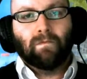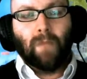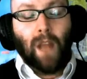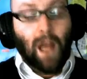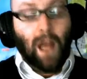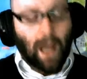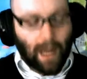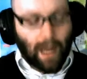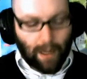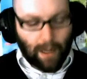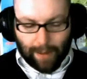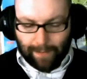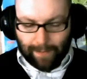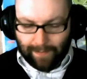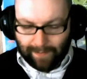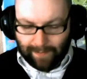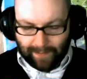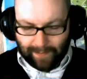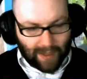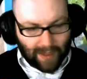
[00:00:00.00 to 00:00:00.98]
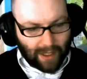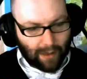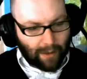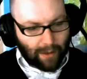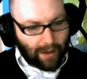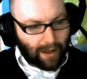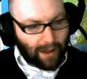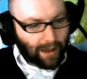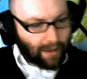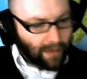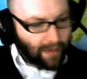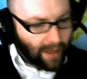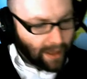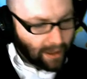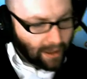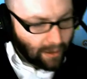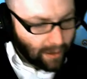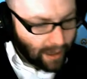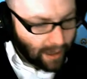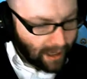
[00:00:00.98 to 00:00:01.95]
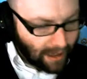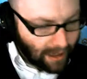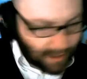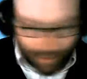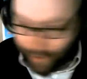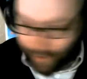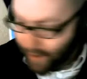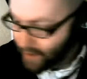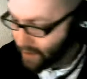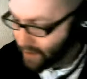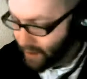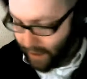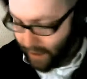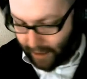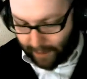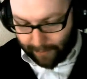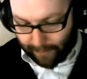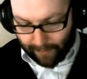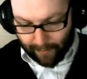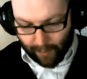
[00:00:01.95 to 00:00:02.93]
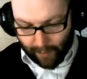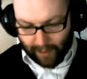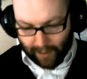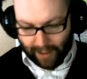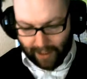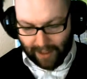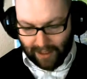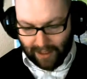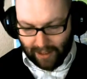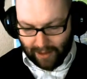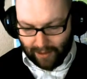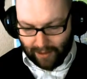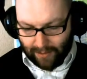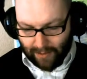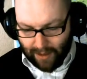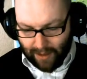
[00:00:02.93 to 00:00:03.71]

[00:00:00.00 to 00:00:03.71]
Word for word: Anyway, so thank you again, Chris. Um, we'll get to